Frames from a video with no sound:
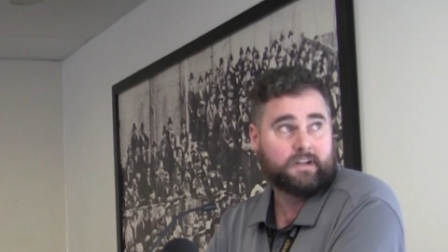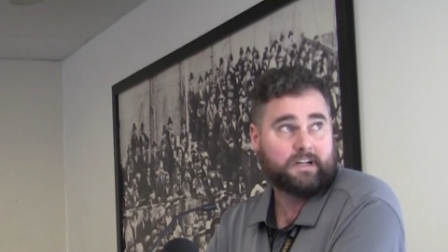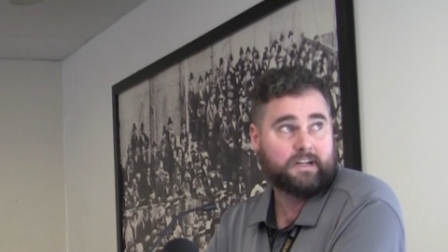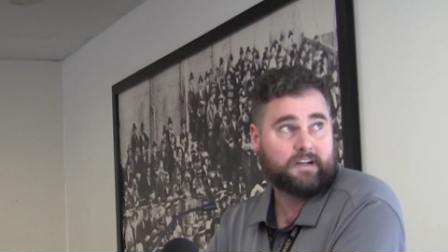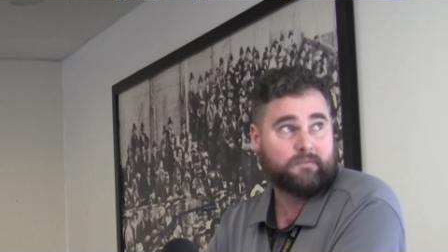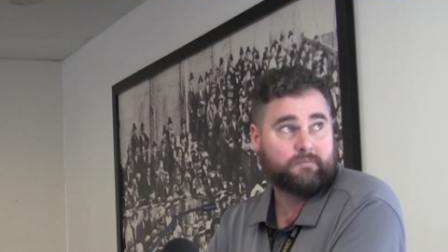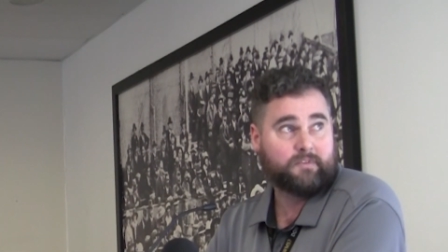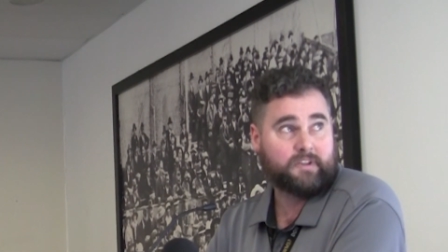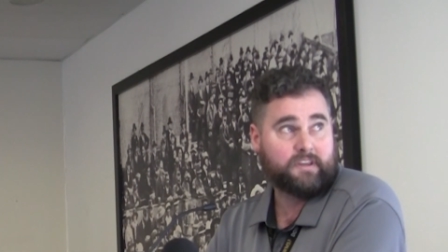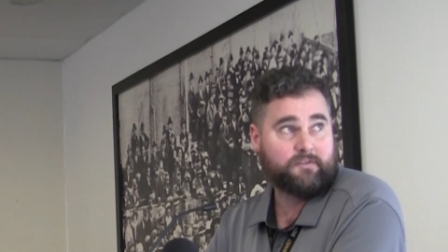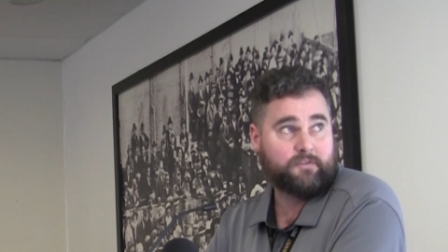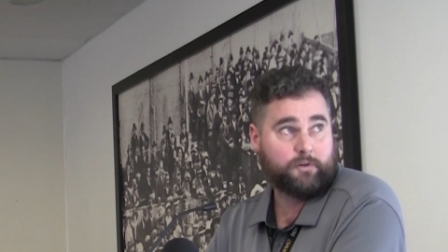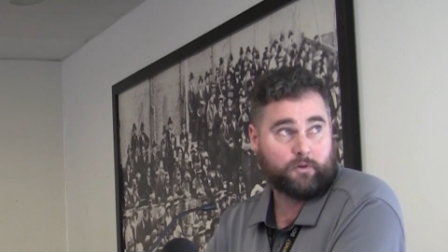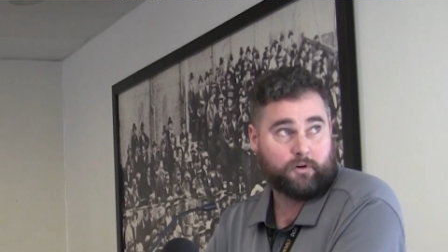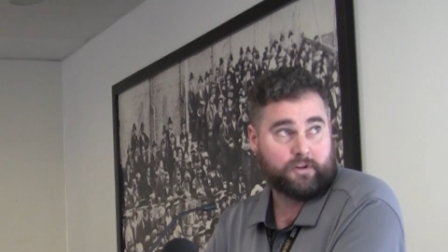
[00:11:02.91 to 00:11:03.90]
um,
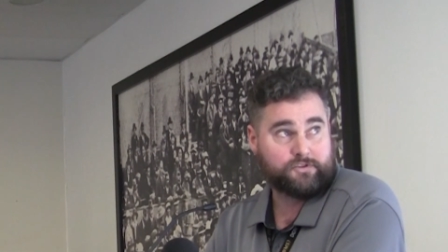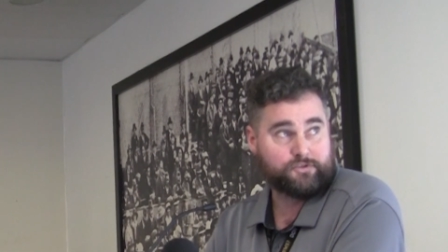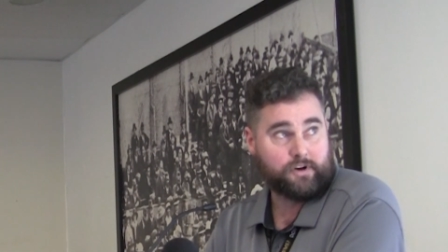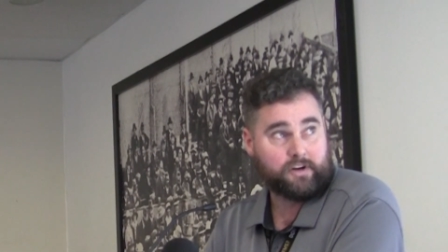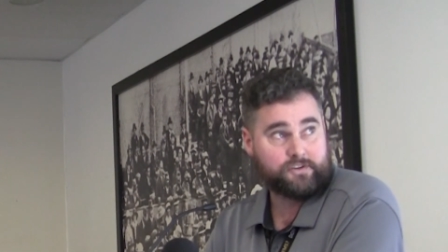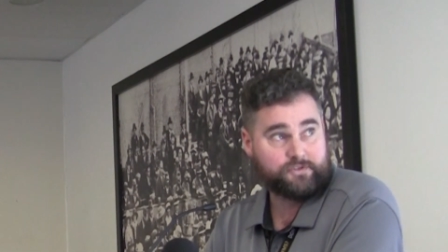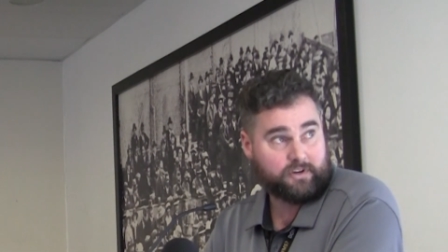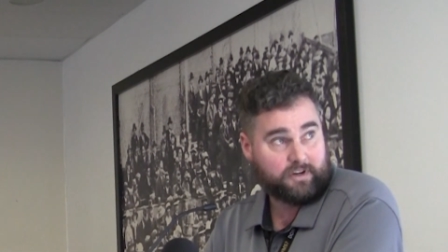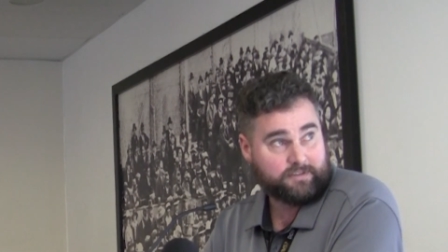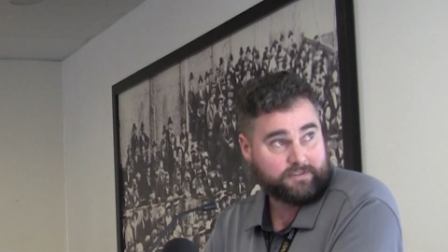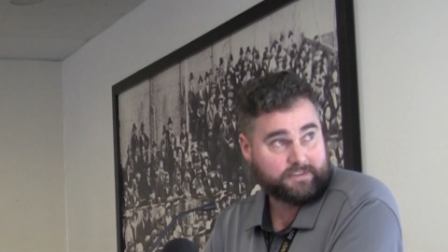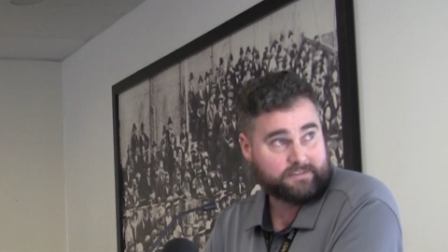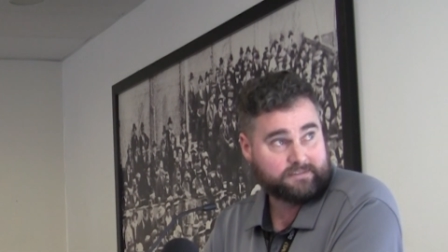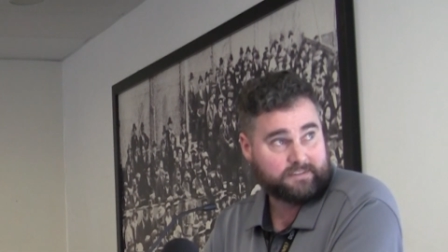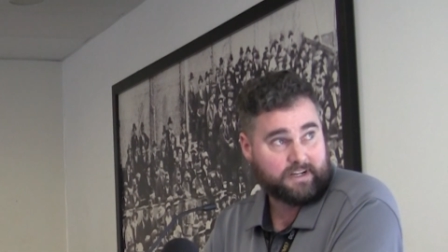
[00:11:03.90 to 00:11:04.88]
if you're a truck
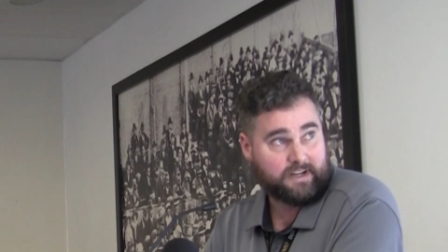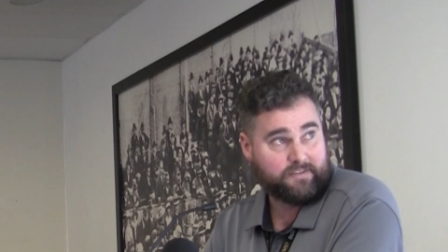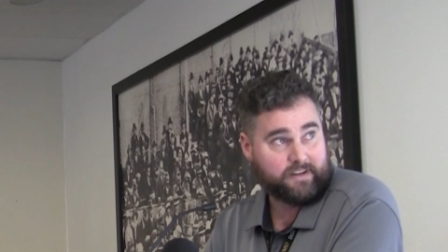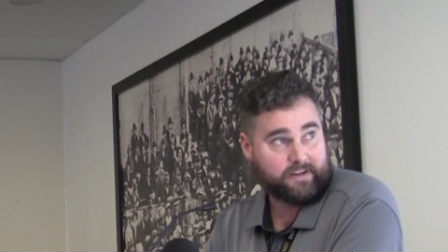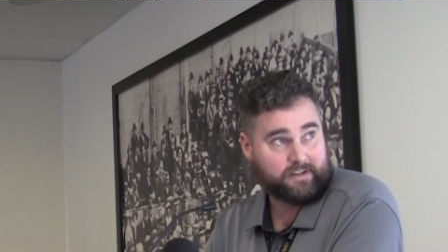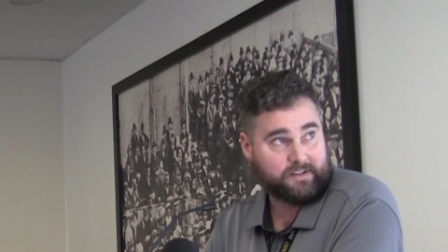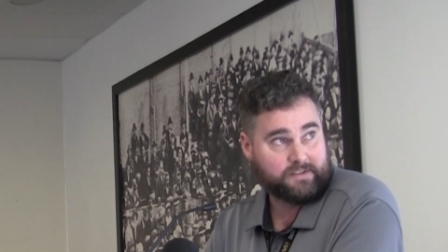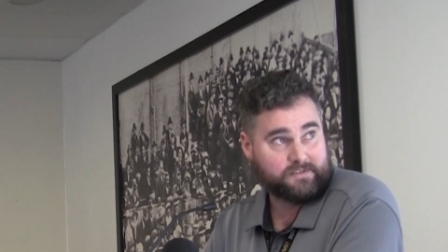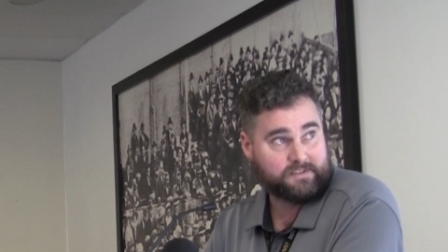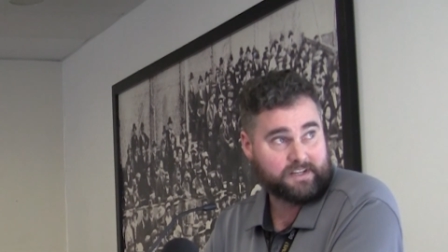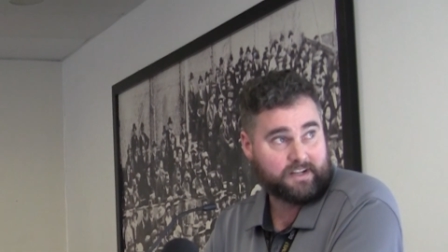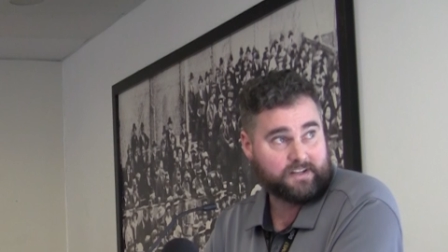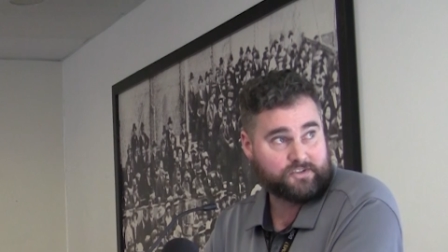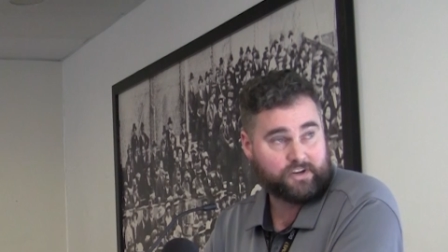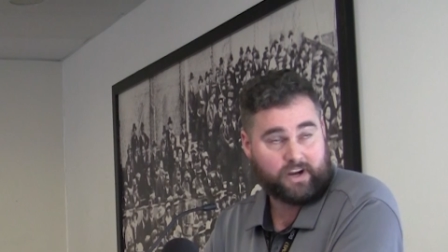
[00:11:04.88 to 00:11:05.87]
driver and they're going to
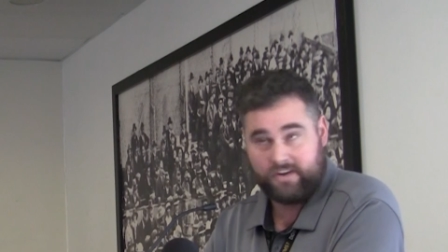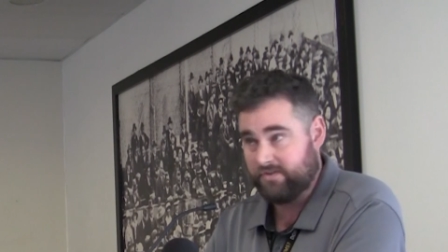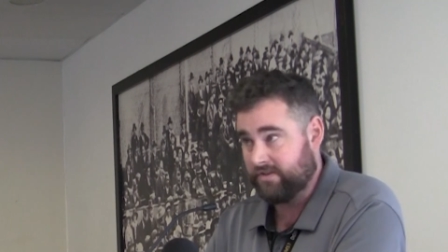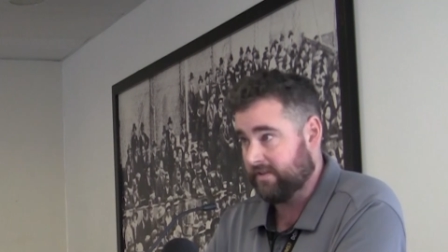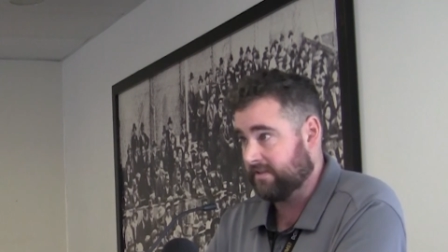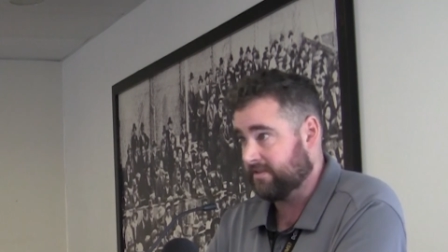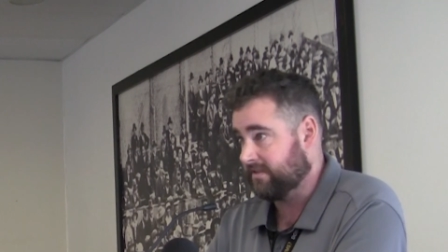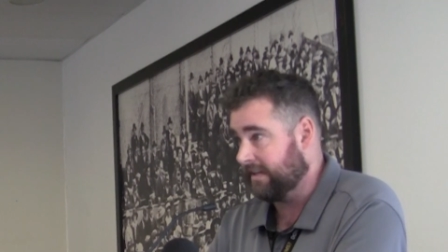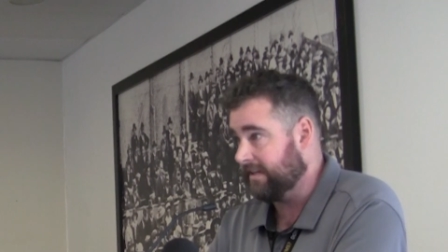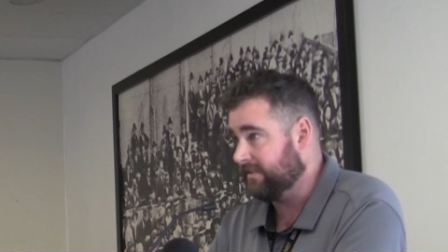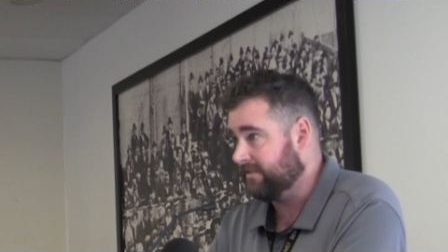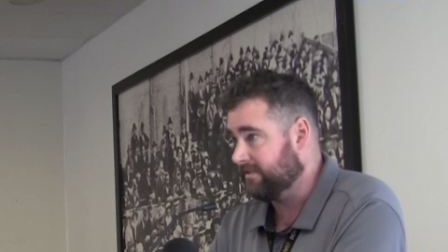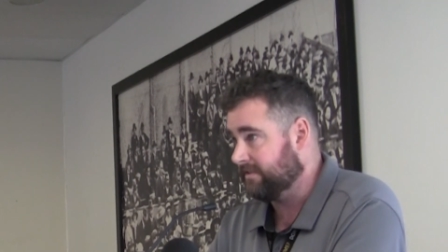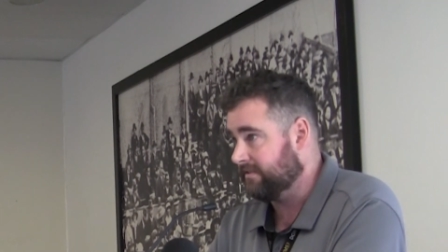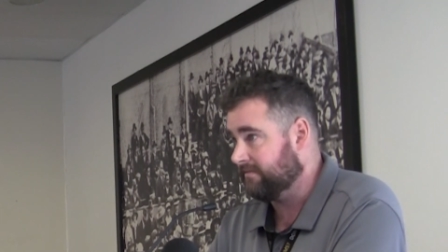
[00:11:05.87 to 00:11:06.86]
start changing the
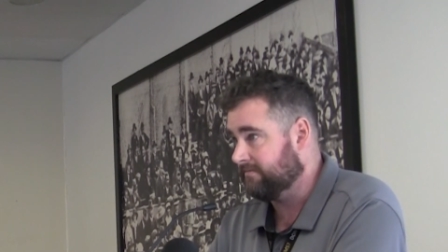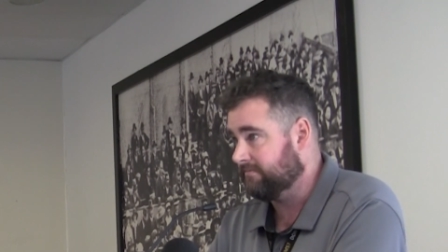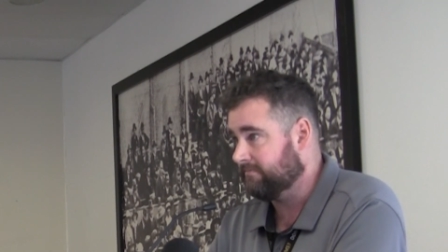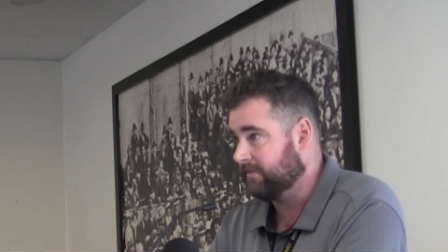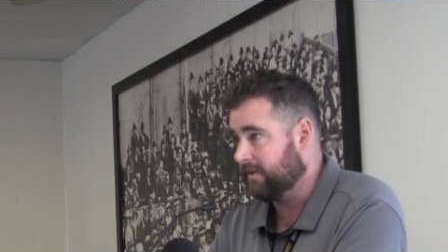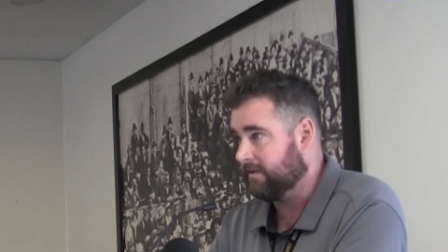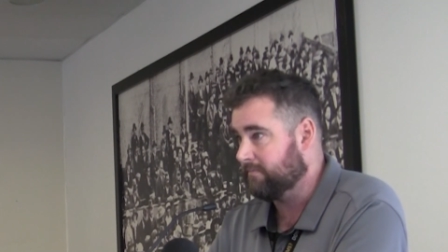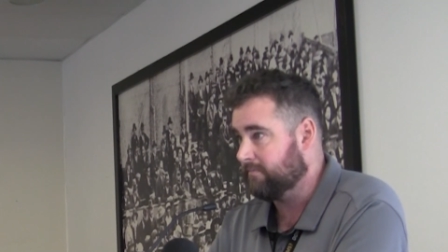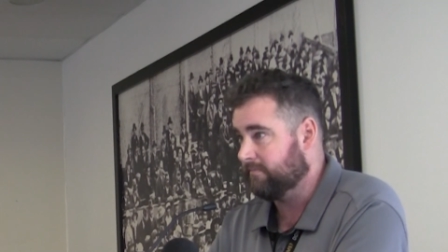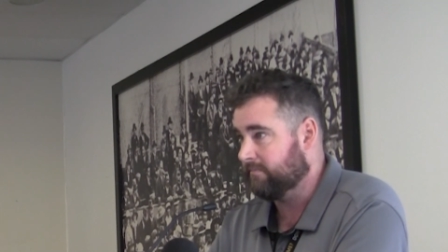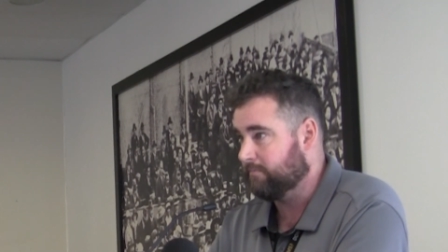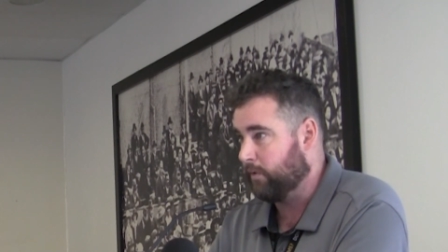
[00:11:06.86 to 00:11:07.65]
seats and you know